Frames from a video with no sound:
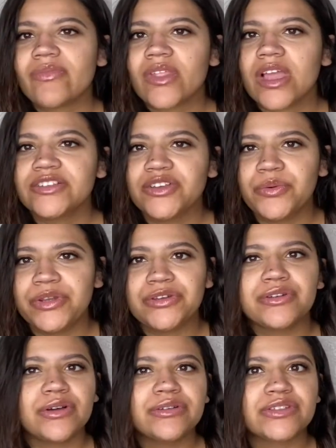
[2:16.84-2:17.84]
so when you
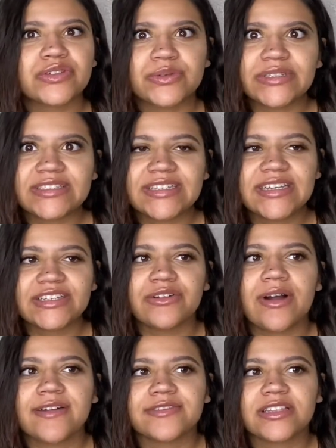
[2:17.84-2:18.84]
go to squeeze it, you
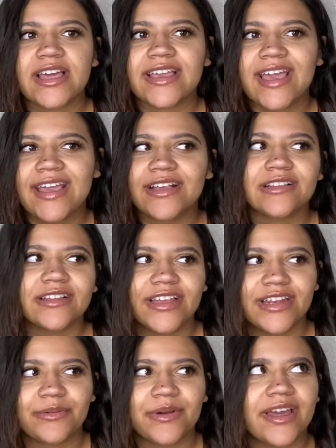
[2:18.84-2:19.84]
don't have to like angle it
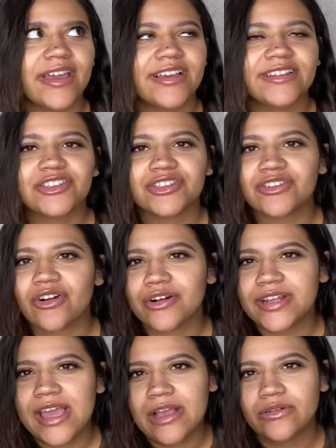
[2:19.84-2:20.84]
anyway. It's just
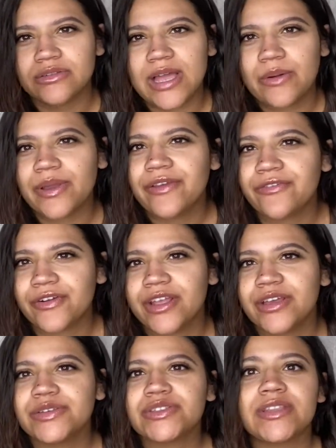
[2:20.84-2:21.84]
already angled that way for
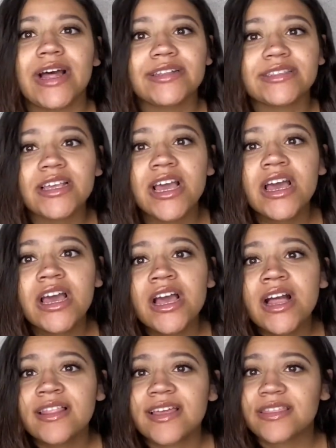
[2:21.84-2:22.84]
you. So that's
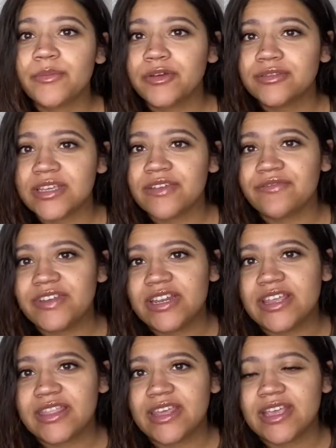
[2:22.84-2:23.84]
like the most
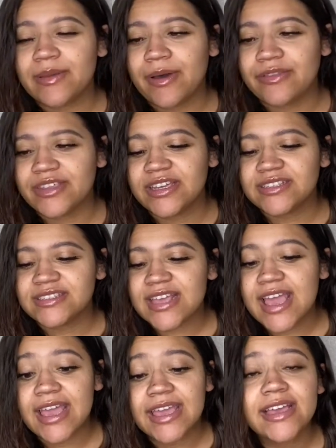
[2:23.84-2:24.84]
convenient thing about this.
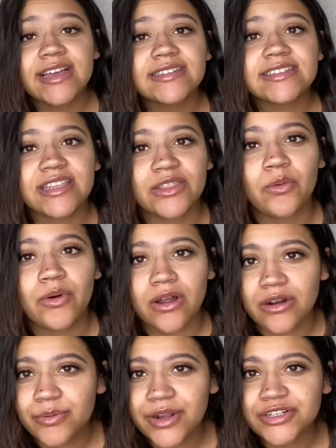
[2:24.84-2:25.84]
And the
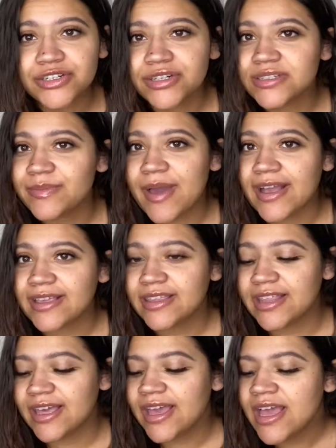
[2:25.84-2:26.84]
water pressure is
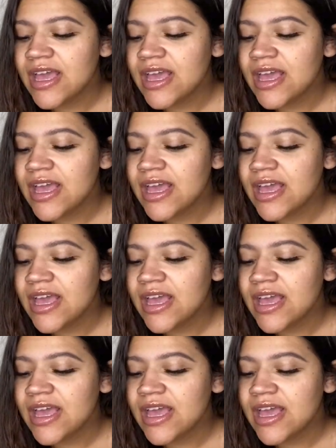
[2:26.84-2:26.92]
immaculate.